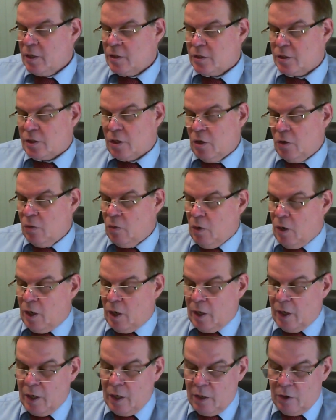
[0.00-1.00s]
so
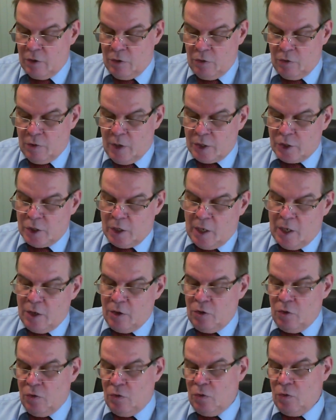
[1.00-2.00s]
I
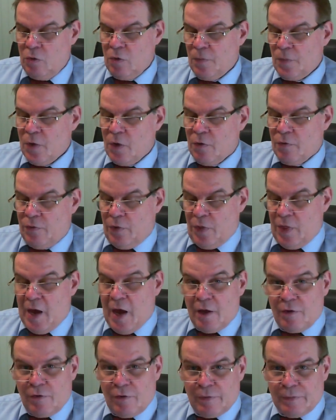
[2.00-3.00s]
congratulate you for
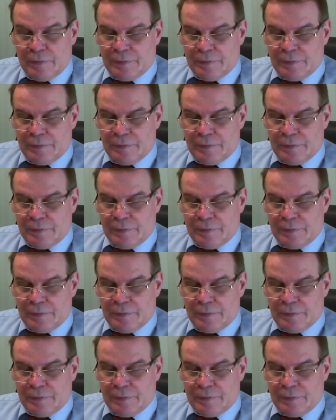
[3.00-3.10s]
that.